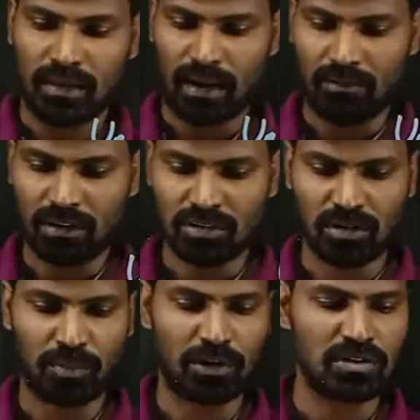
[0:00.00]

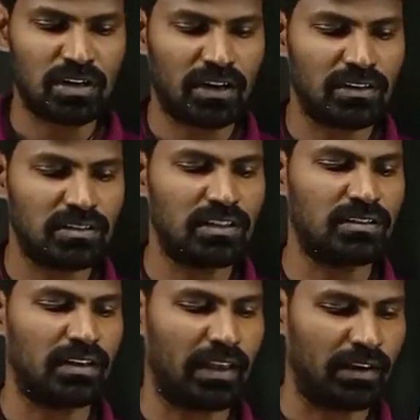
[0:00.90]
gravitational potential energy
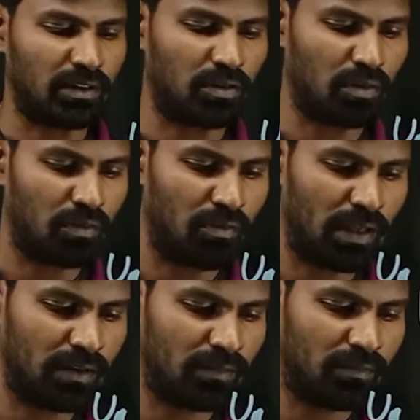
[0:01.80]
is negative
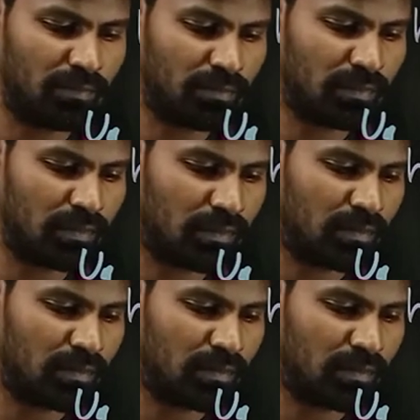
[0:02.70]
when